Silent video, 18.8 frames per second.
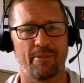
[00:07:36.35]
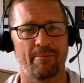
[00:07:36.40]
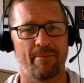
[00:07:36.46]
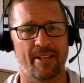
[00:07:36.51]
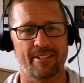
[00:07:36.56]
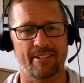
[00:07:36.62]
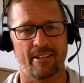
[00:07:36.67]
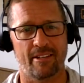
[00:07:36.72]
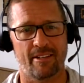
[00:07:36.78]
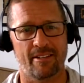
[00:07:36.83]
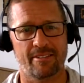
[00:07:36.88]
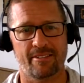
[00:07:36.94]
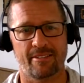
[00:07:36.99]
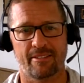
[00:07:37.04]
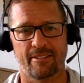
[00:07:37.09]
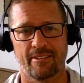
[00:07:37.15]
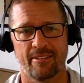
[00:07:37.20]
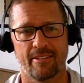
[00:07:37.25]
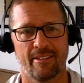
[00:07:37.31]

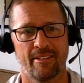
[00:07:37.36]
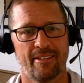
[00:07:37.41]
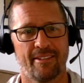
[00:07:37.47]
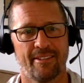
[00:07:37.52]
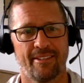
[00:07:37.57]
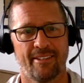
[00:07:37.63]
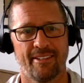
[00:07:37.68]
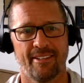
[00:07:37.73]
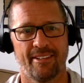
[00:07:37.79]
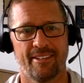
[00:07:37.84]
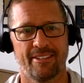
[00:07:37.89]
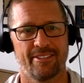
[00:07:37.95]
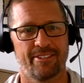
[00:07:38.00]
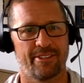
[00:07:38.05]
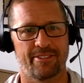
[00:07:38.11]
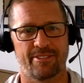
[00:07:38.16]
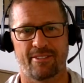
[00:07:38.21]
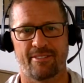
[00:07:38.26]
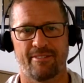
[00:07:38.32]
messiness.
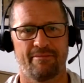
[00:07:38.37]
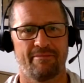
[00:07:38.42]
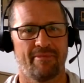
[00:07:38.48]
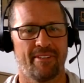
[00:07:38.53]
Just,